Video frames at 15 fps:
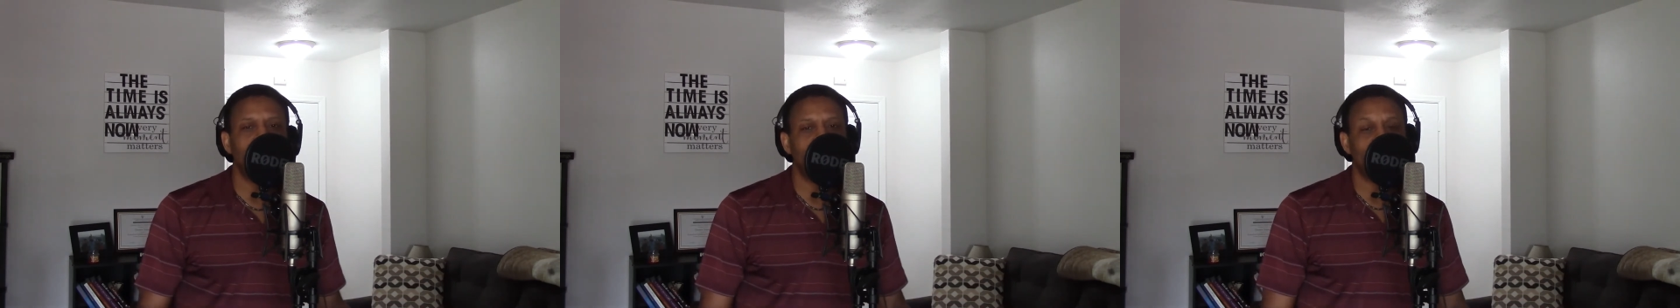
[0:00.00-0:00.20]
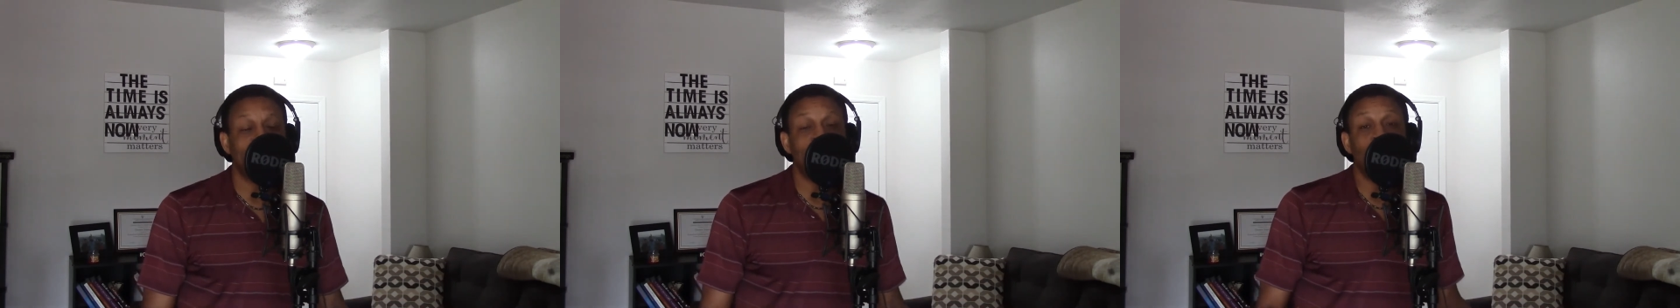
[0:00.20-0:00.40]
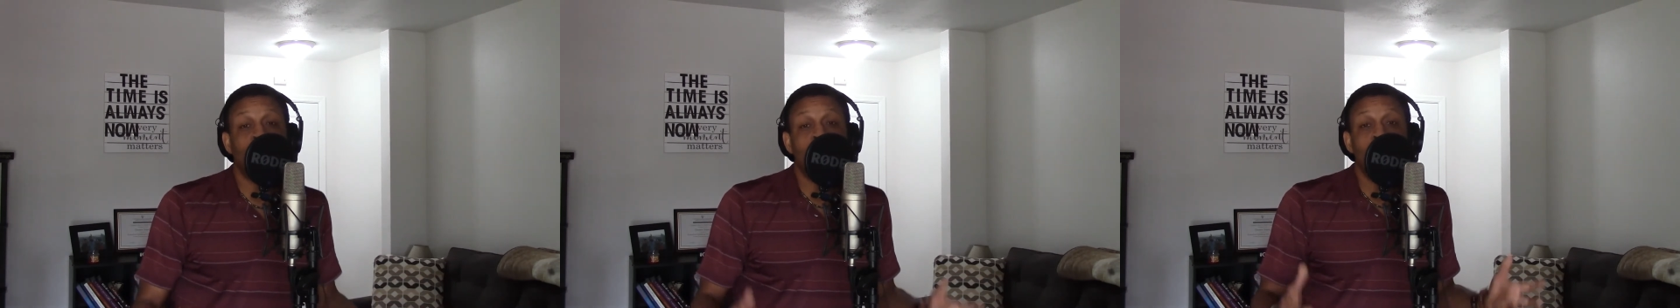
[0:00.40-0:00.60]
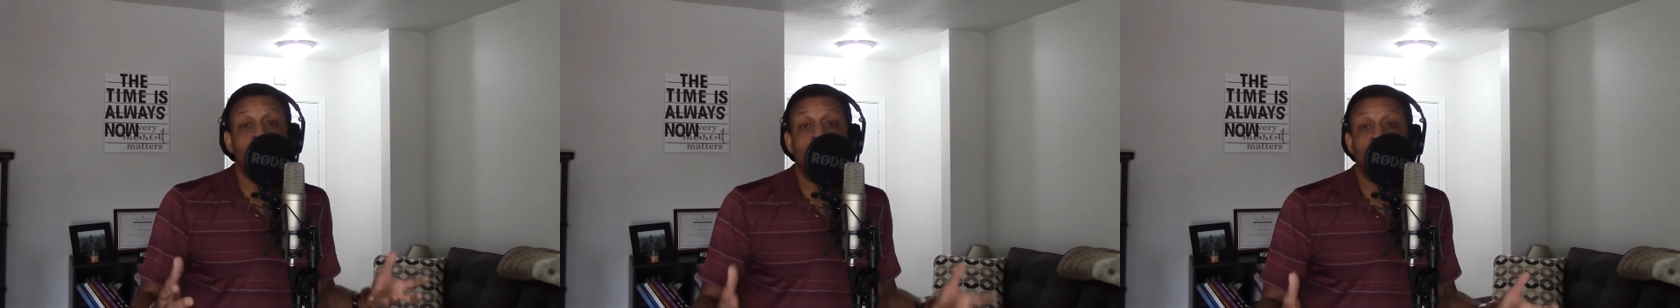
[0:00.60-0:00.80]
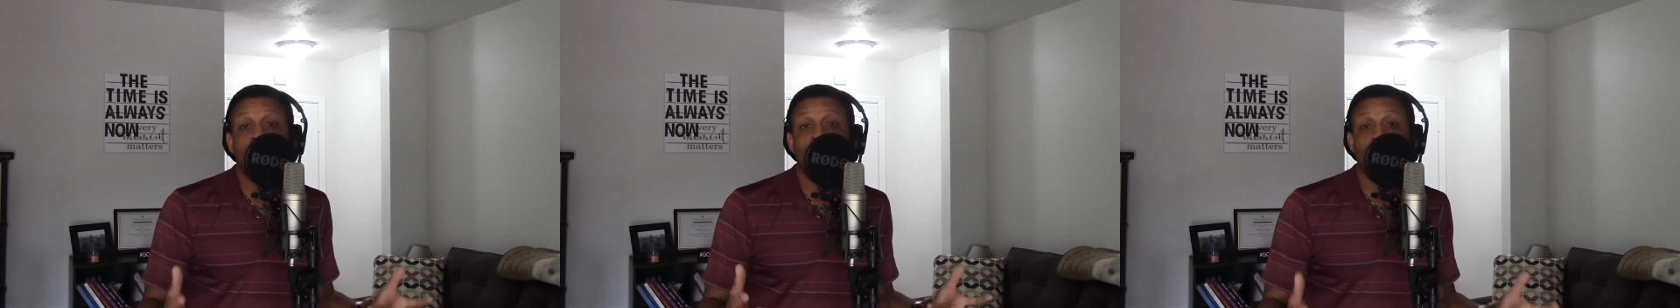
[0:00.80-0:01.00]
That's what
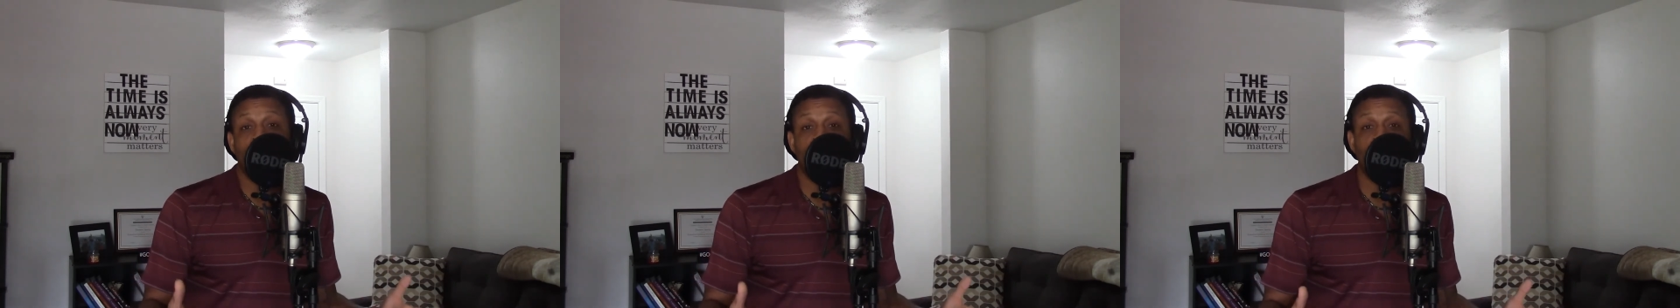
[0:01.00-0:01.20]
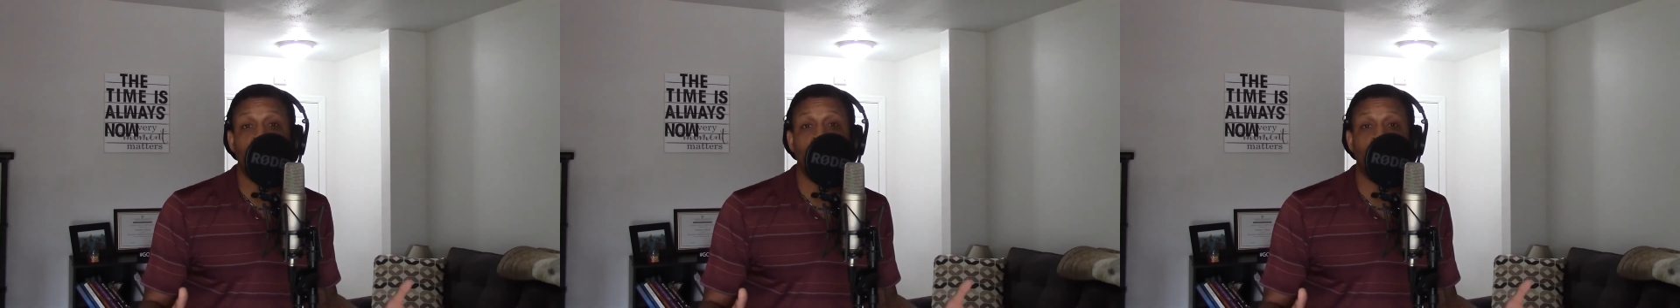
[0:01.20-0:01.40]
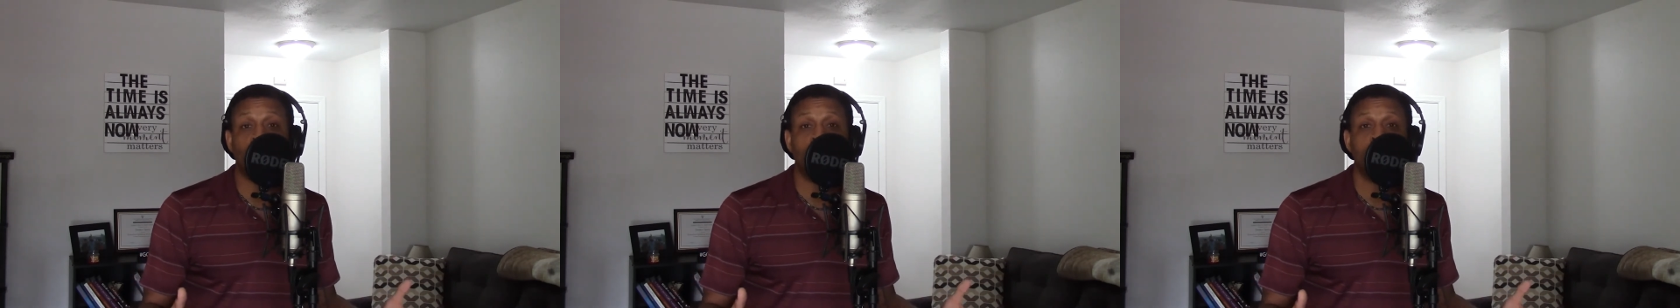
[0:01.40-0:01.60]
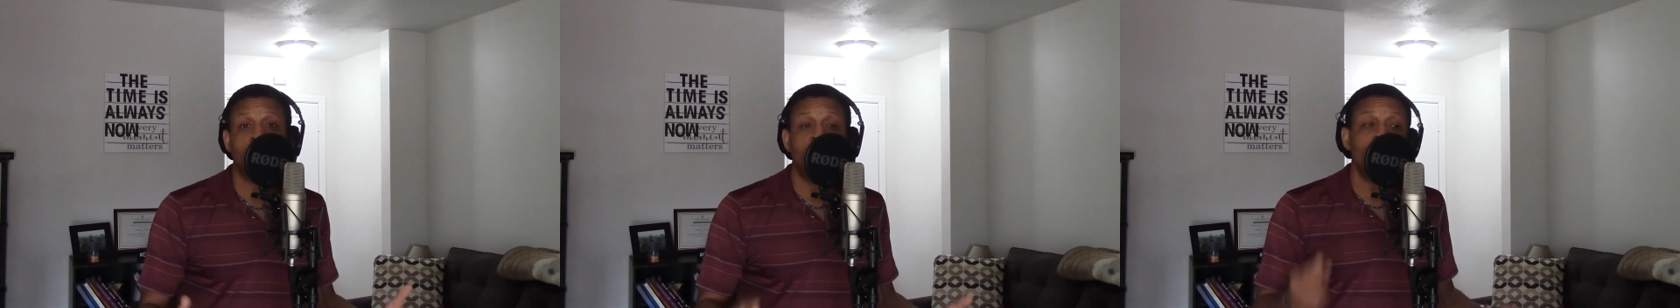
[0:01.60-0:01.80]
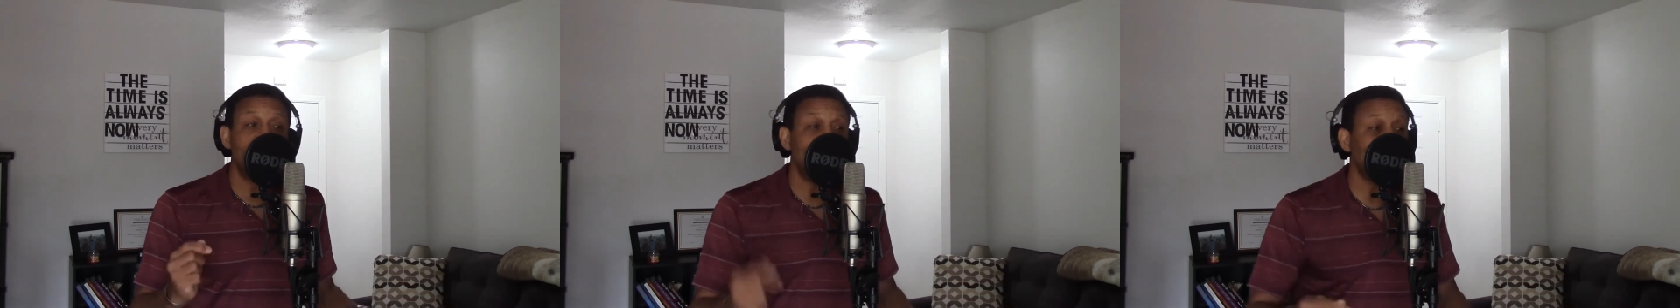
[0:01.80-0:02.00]
mothers do.
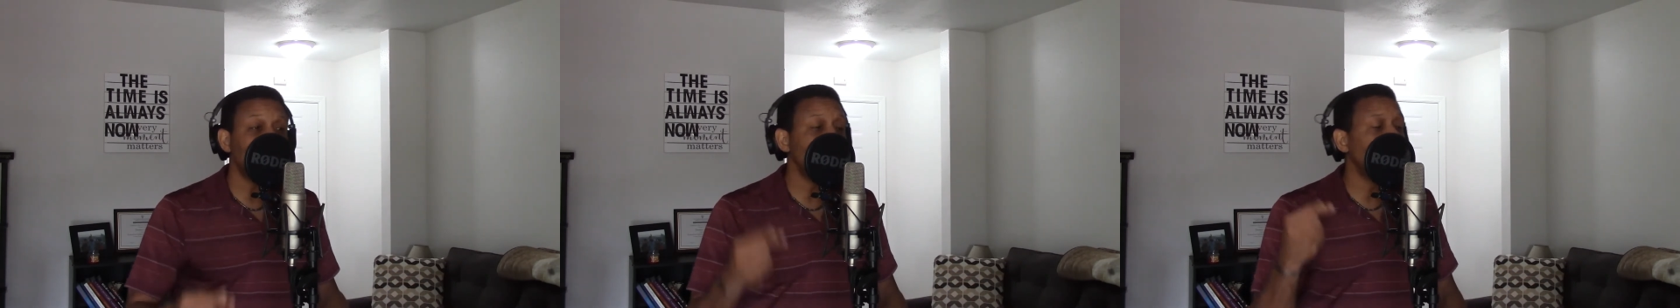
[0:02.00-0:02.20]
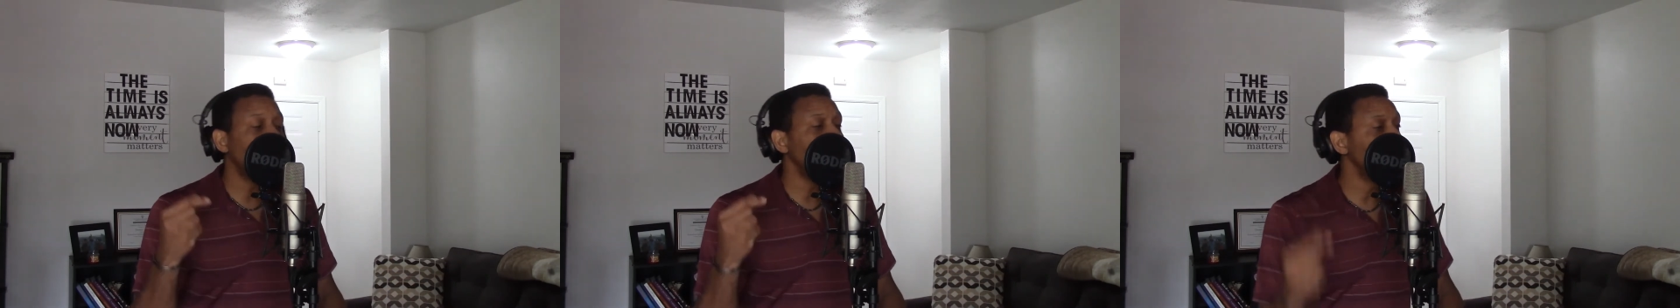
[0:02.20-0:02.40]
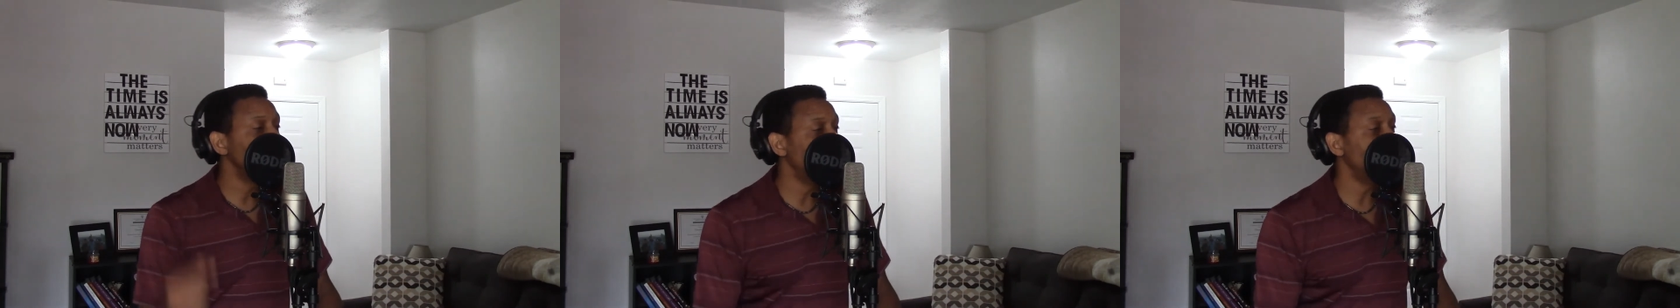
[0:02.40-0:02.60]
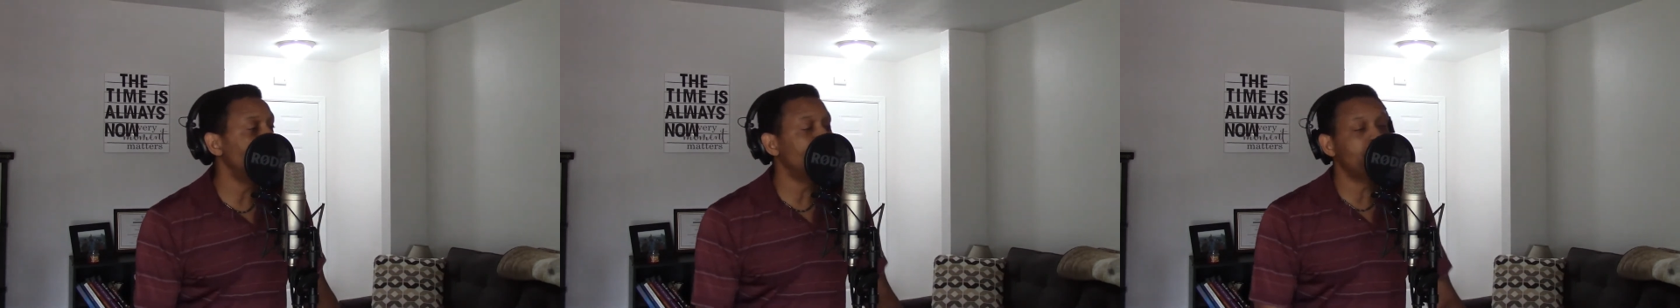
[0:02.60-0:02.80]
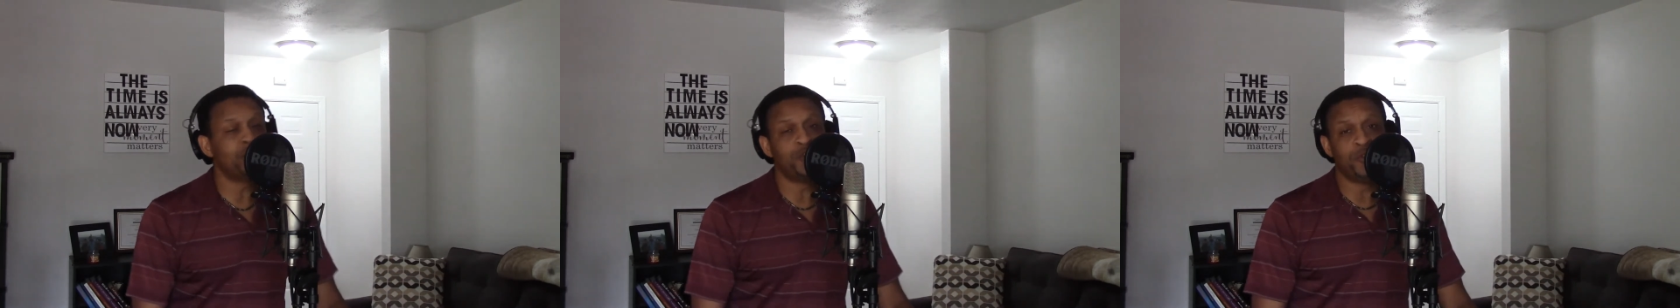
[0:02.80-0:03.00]
That's what
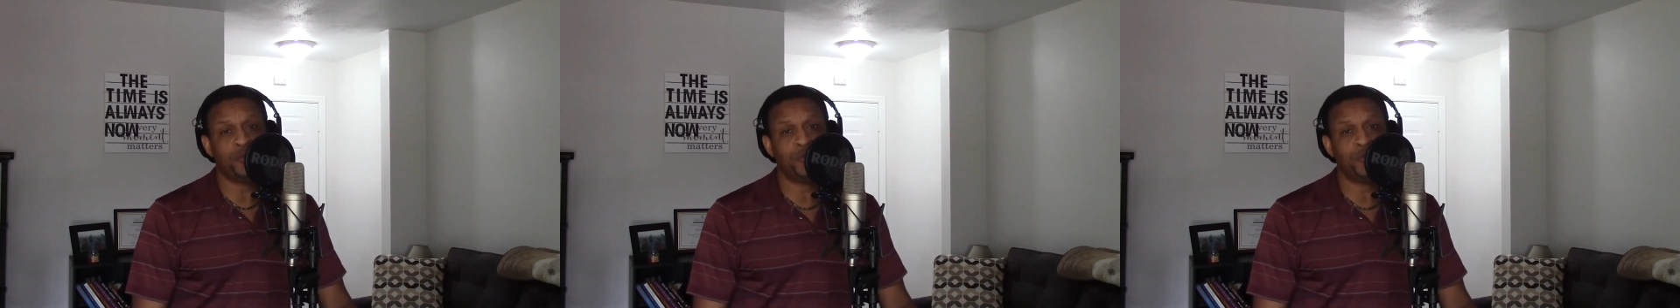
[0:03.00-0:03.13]
mothers do.